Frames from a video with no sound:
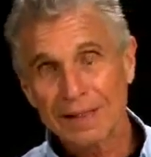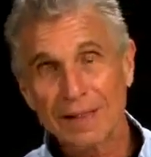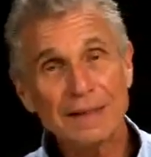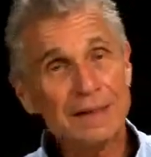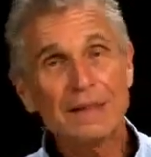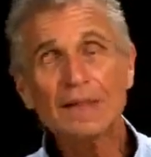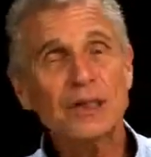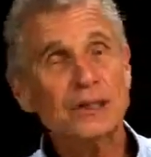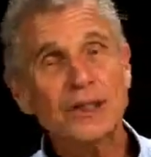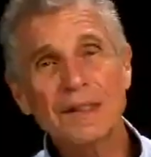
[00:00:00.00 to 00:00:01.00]
this is
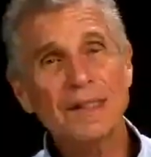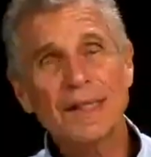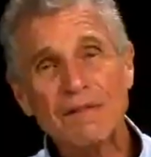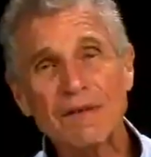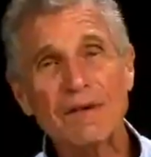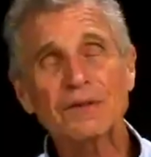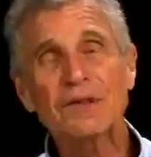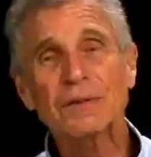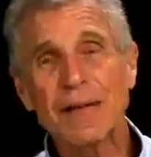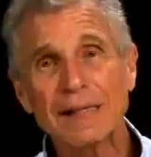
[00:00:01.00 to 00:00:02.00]
such a difficult
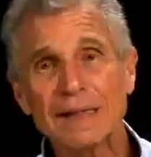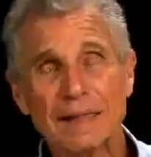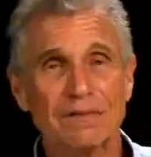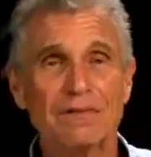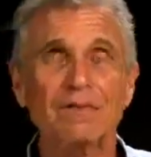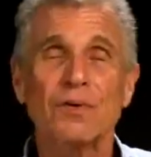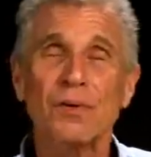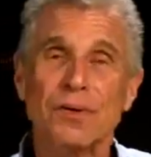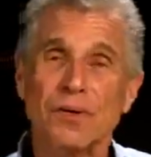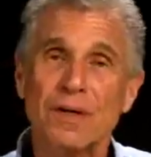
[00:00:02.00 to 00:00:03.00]
transit
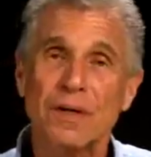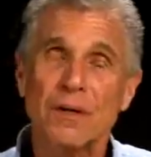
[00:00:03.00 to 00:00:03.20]
for